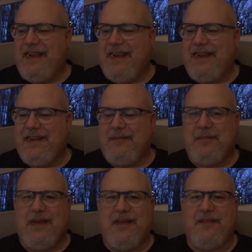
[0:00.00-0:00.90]
and
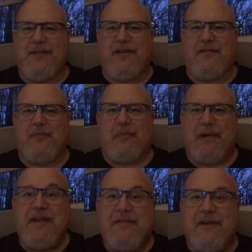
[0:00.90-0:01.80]
because of
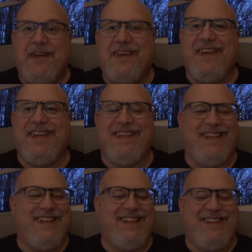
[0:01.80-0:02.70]
brain fog
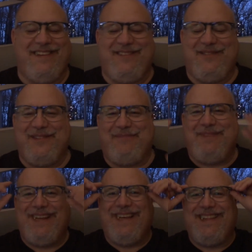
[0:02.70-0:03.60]
with
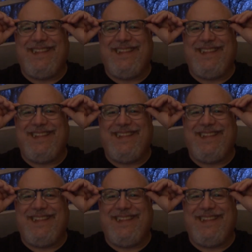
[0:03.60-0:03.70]
Meniere's